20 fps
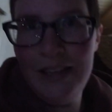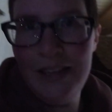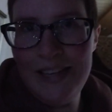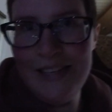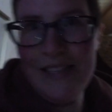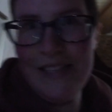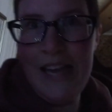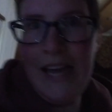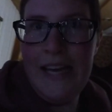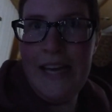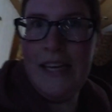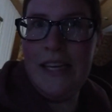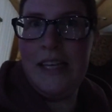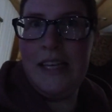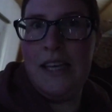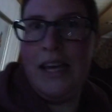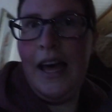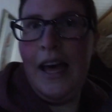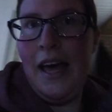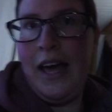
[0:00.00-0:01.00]
It's
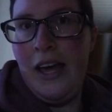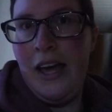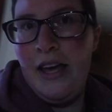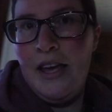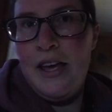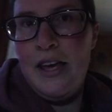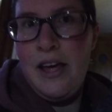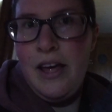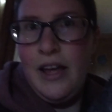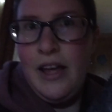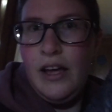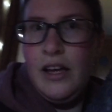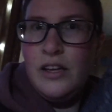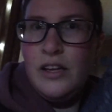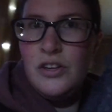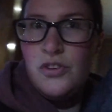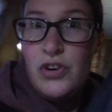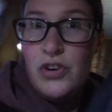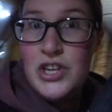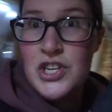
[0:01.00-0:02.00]
like a
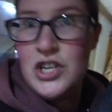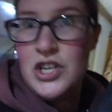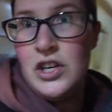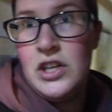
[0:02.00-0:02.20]
treasure